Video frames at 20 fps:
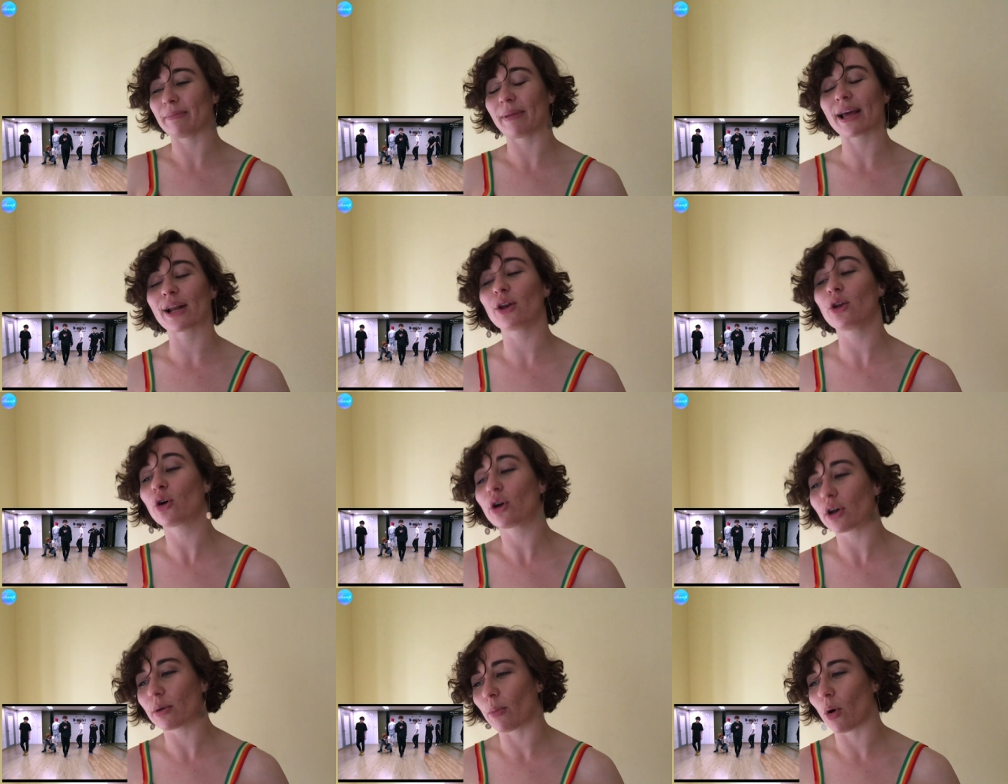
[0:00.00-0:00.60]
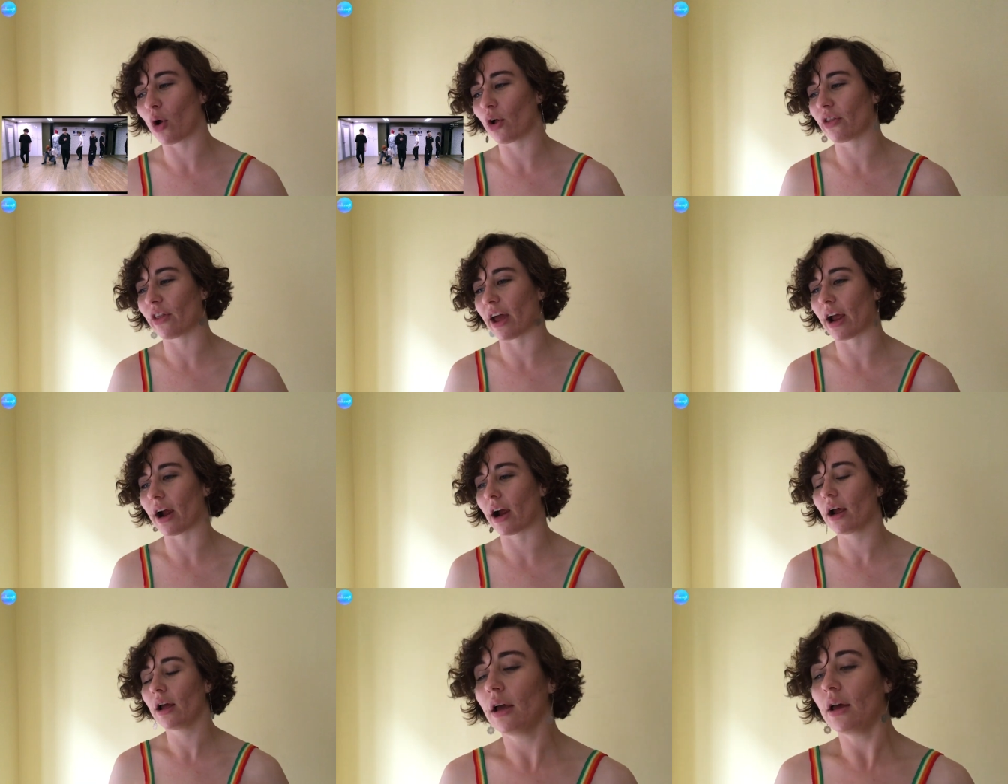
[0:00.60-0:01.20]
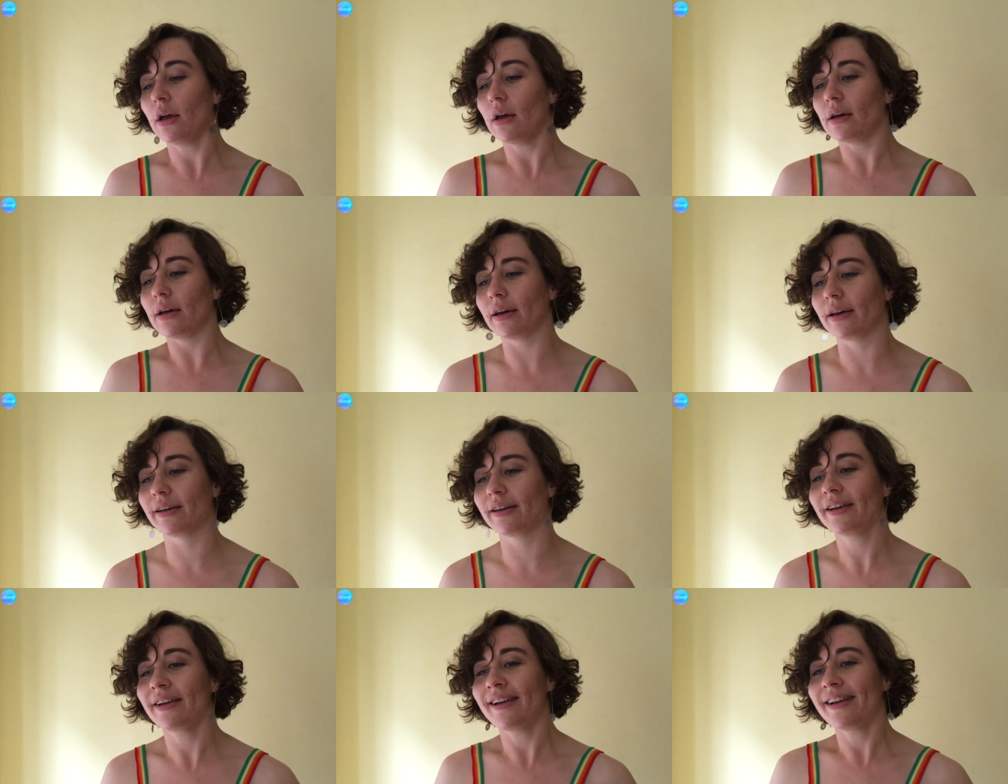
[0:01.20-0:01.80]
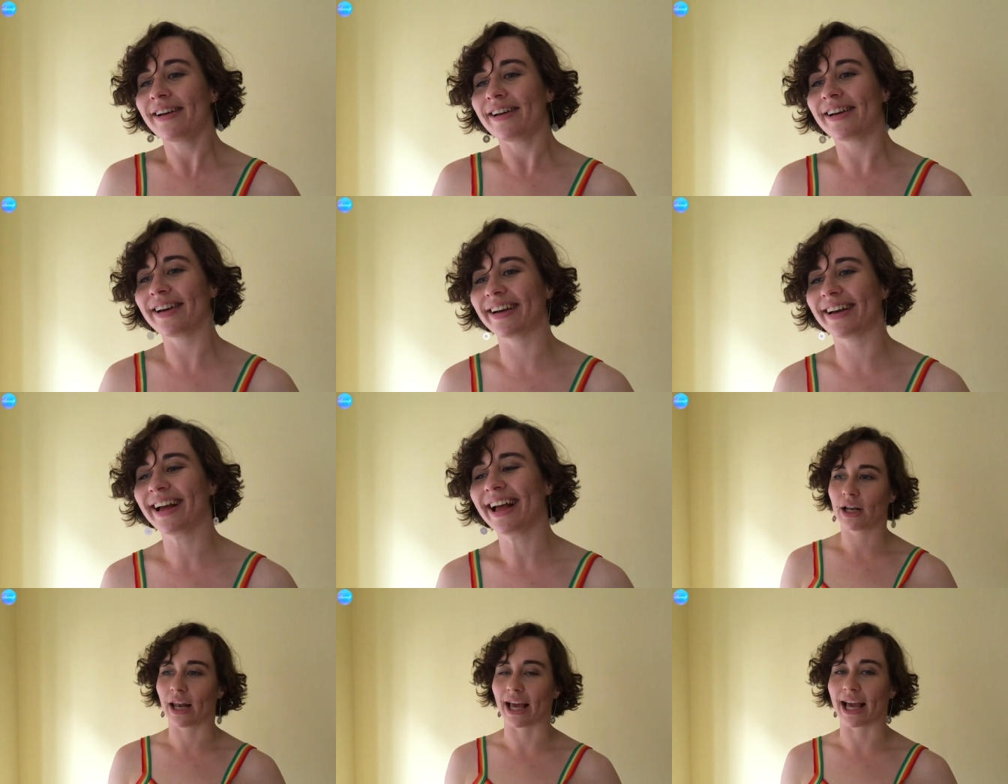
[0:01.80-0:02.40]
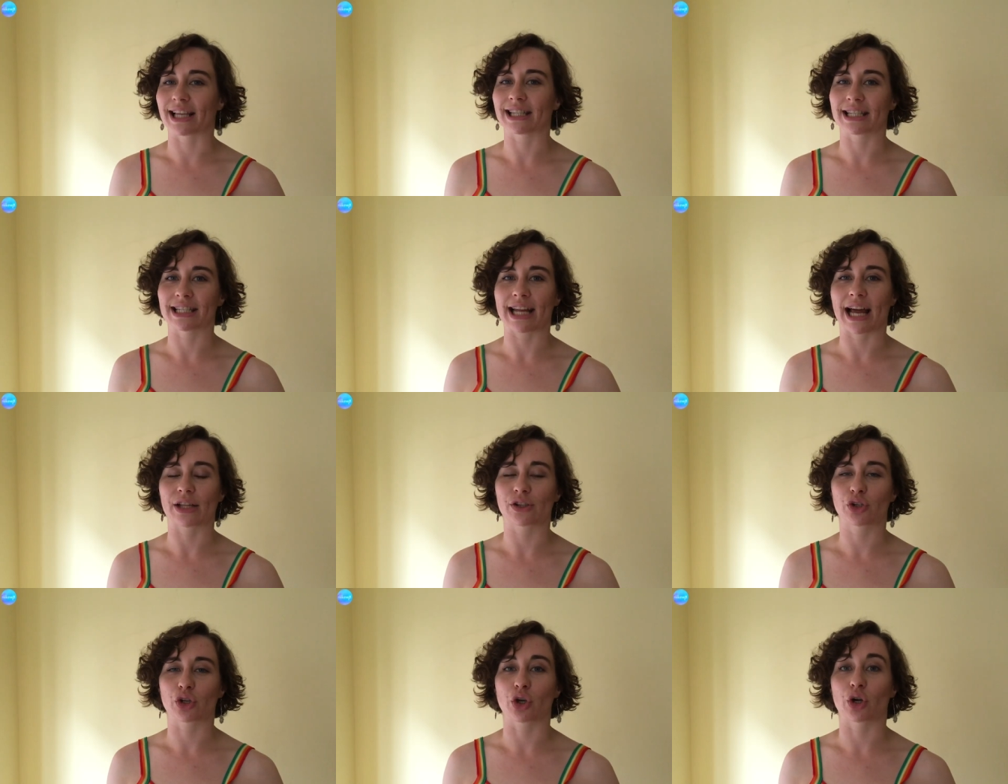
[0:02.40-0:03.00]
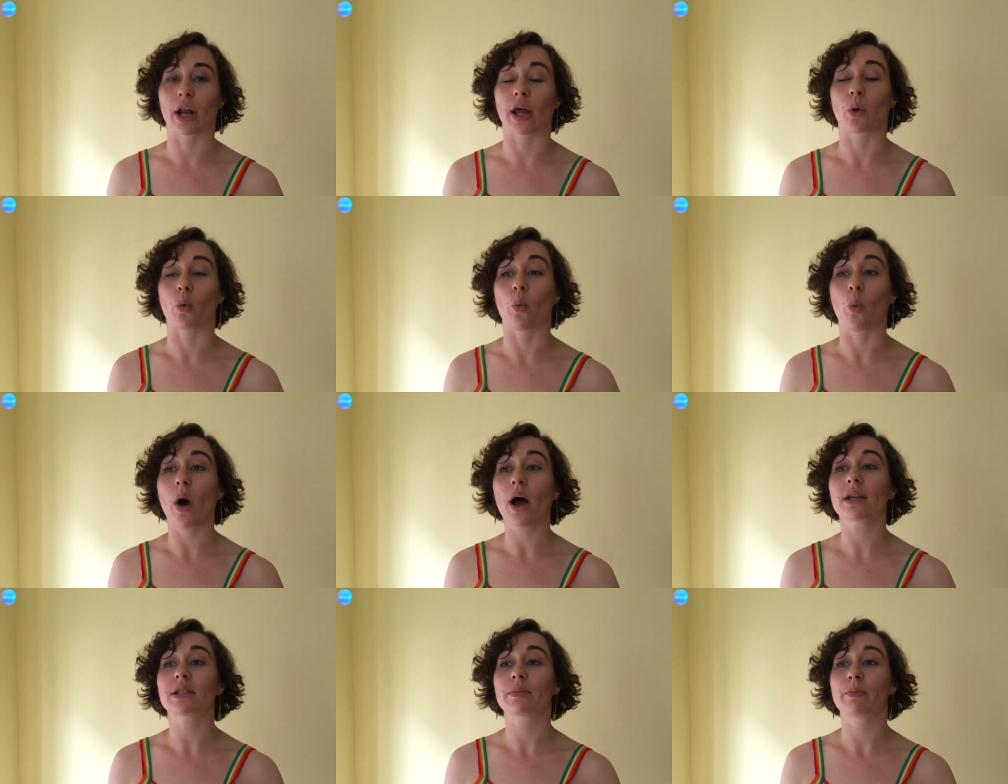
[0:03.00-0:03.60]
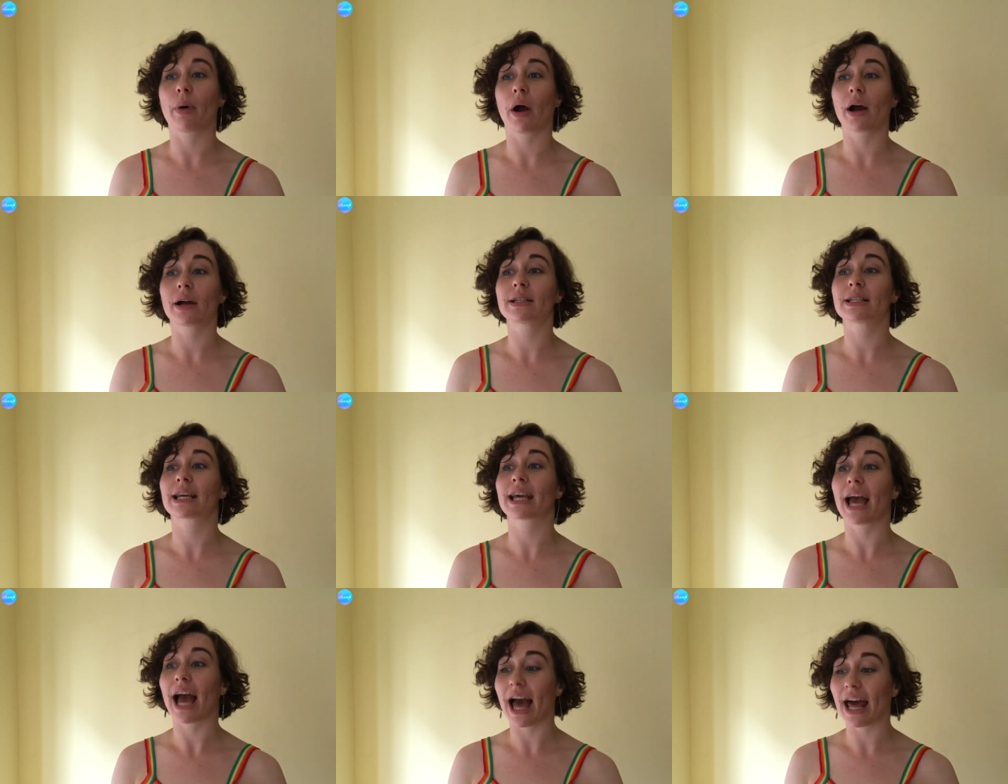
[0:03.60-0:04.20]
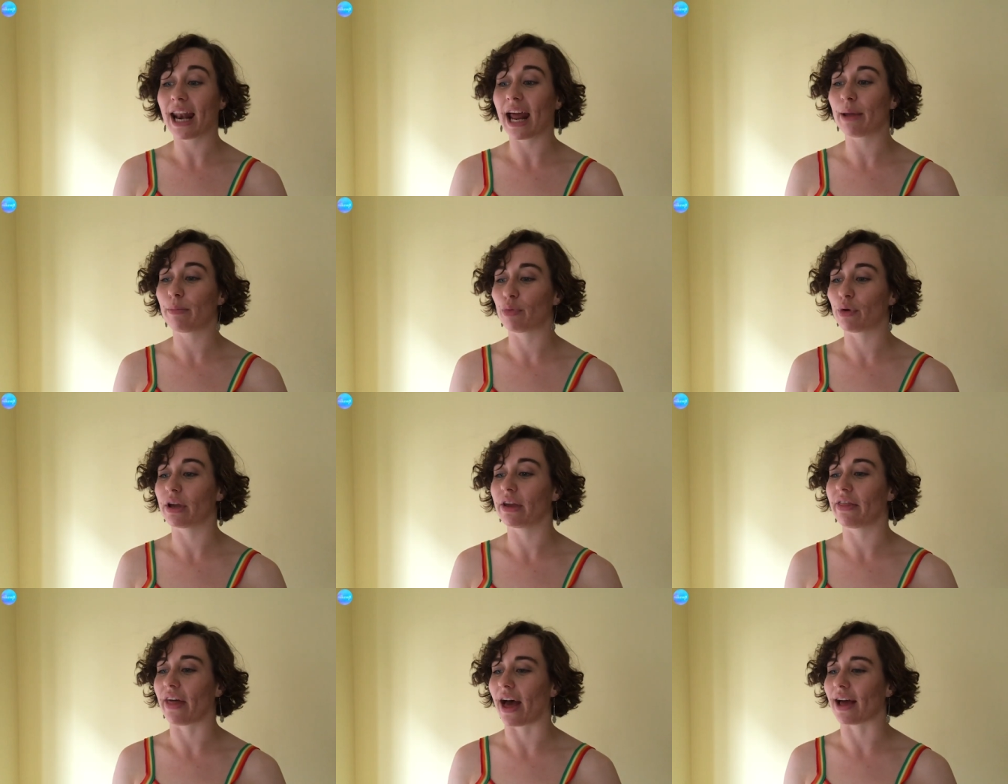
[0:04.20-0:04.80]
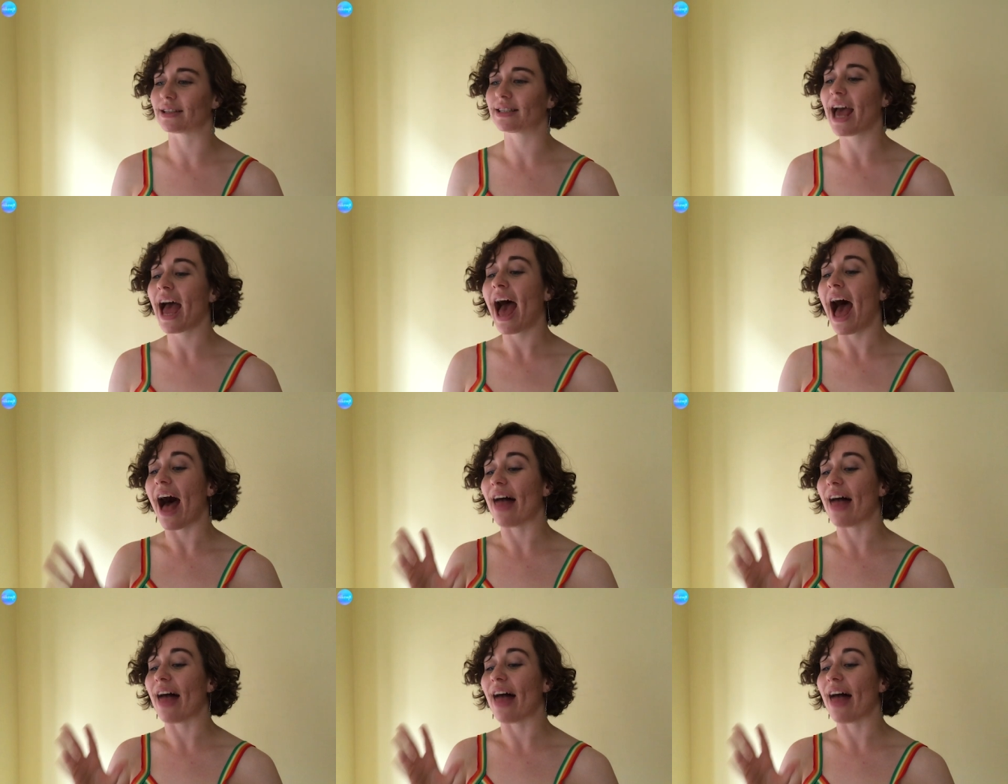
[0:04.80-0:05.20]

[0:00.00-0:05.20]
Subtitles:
I'm like, look at them all there. Like, as a dancer, you're like, what part can I breathe at?